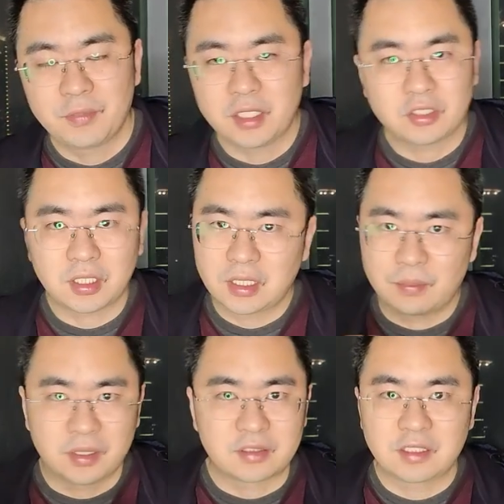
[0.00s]
I'm not
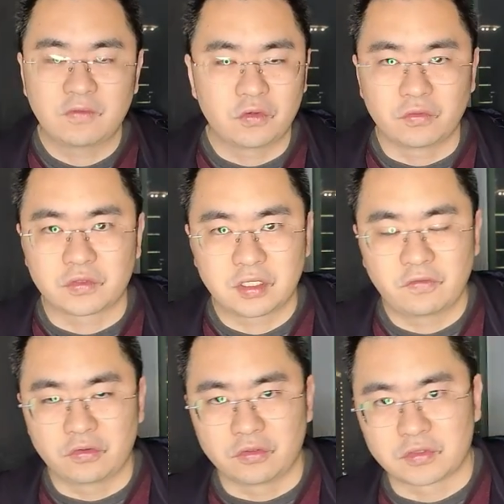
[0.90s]
talking about the
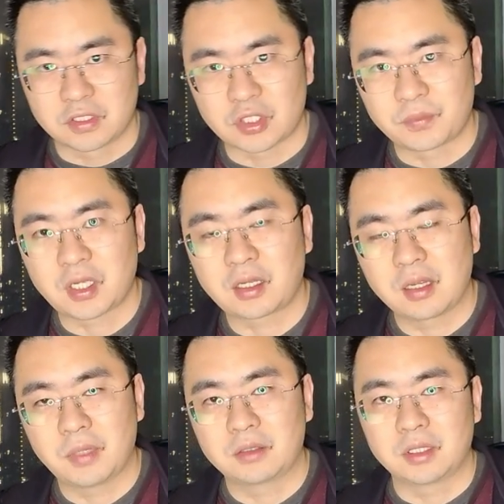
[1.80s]
civil usage. I'm
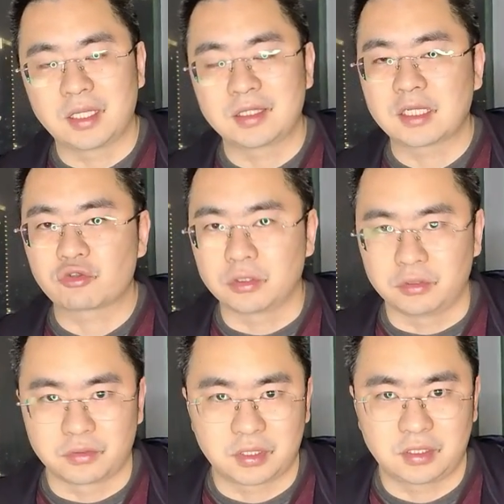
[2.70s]
talking about the
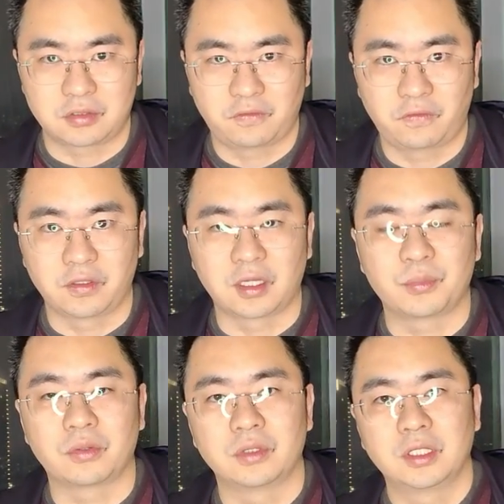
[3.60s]
industrial usage. For
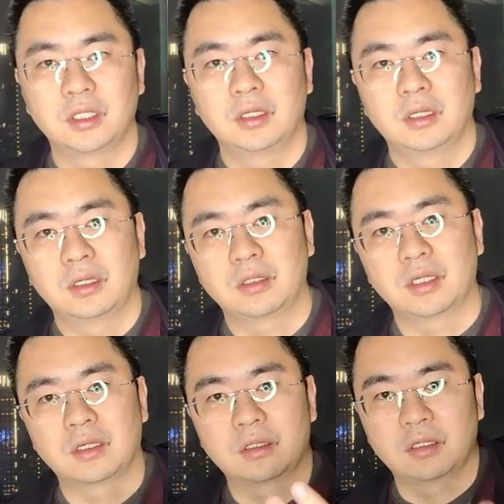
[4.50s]
example,
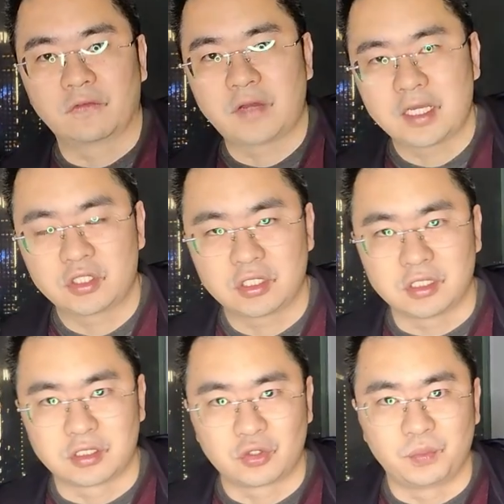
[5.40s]
the
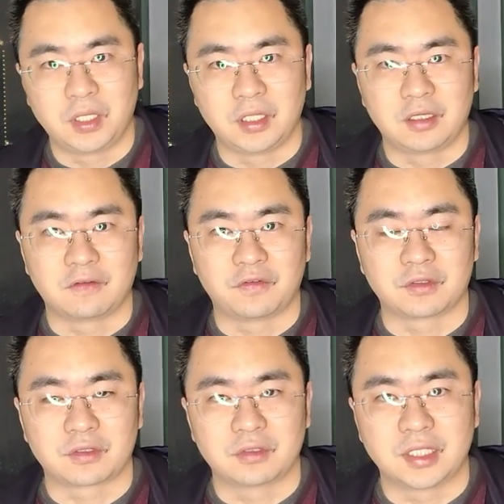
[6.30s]
5G to be in the
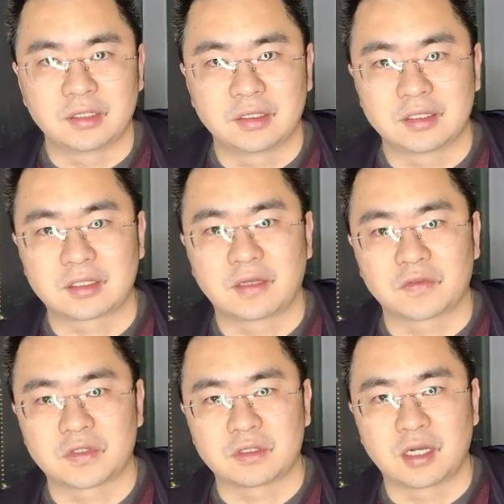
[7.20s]
future, right? This
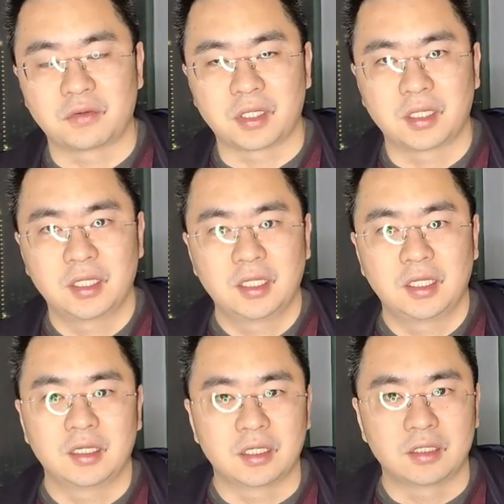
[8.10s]
kind of scenario,
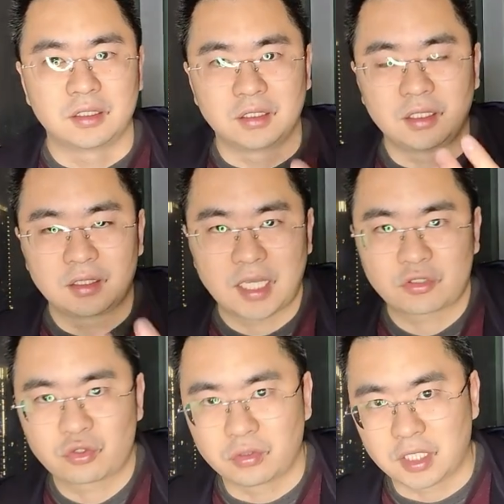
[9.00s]
the
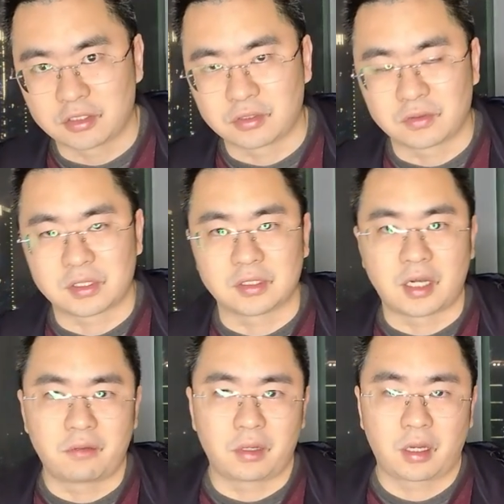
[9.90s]
industrial control
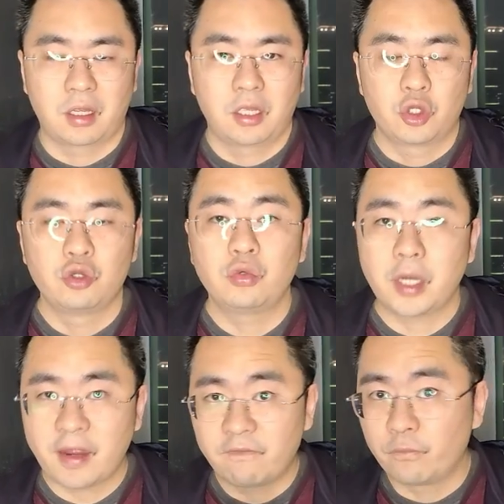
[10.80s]
scenario. You
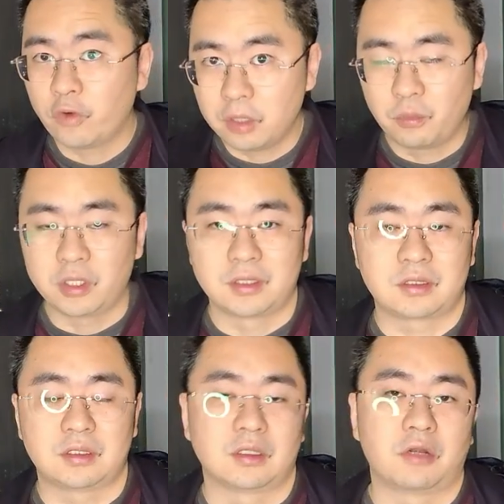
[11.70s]
will have more and more
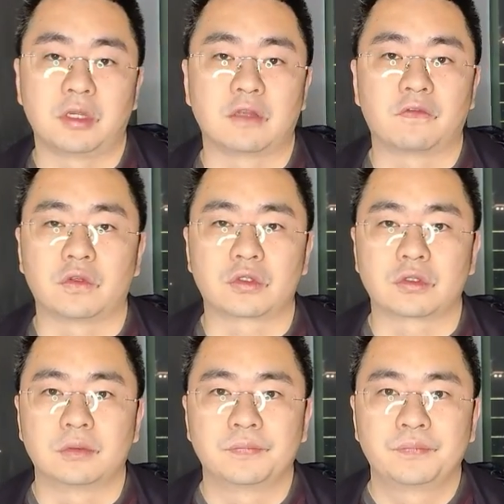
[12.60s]
this scenario in the
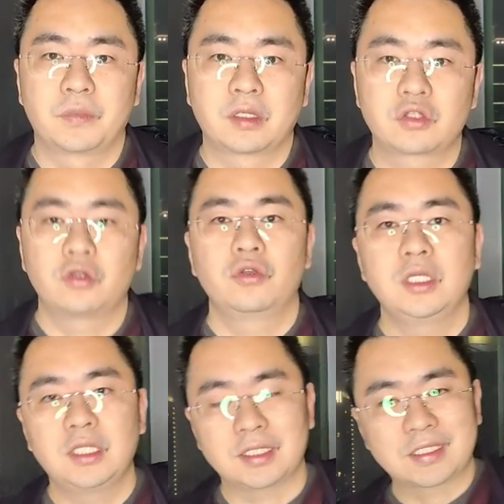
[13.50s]
future. So you
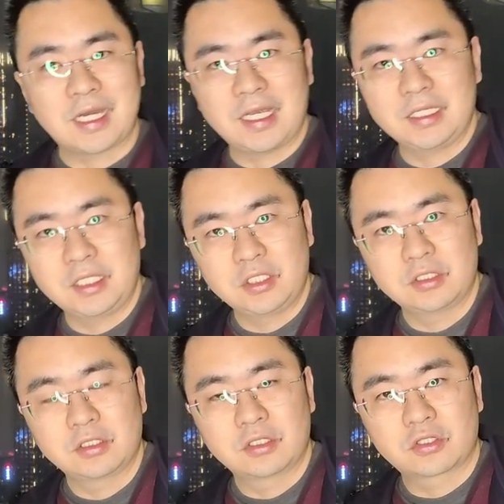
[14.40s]
need a
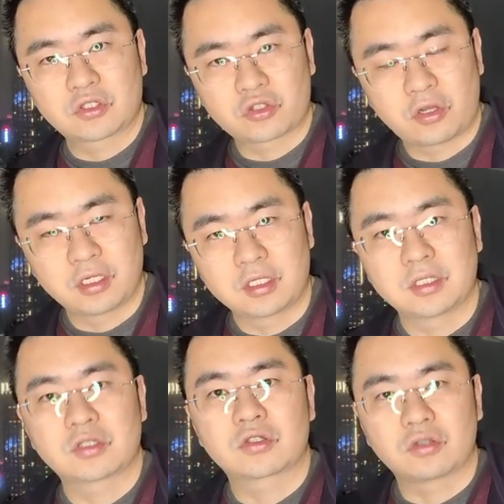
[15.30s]
tiny
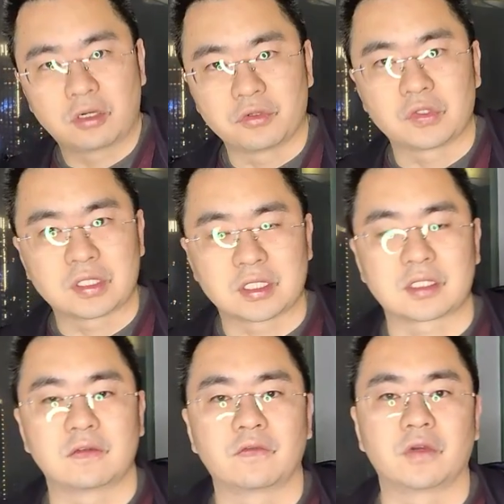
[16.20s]
solar storage
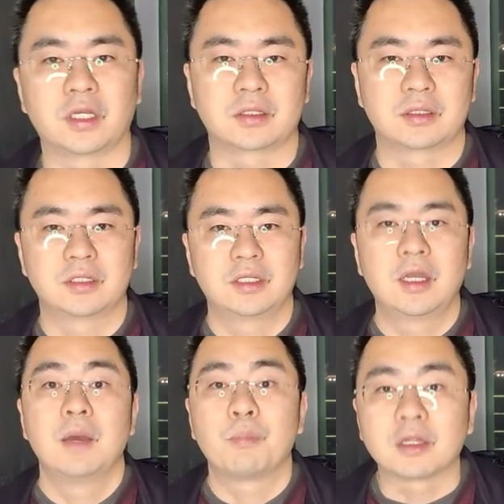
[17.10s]
system for it.
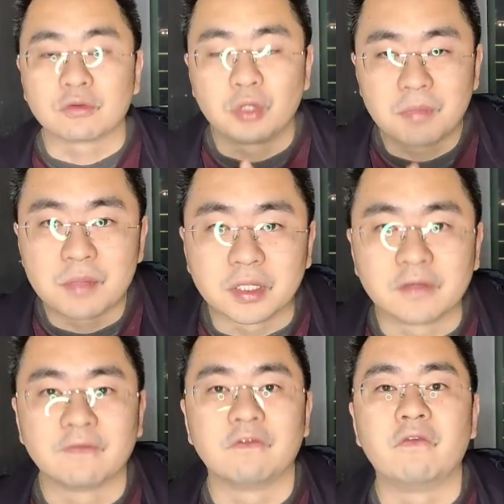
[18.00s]
But
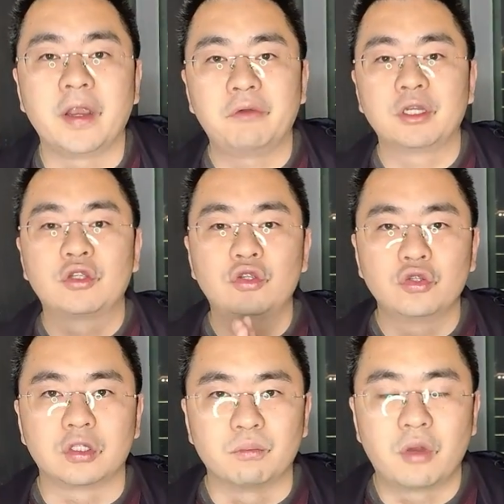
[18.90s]
remember, very
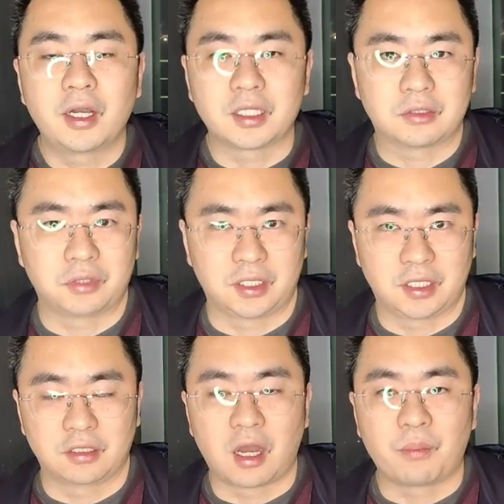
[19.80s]
good monitoring
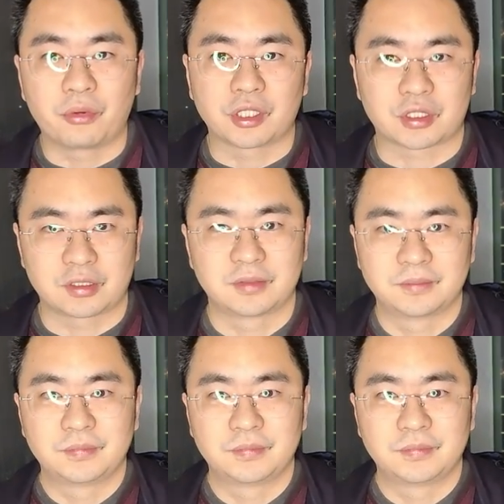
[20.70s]
and operation.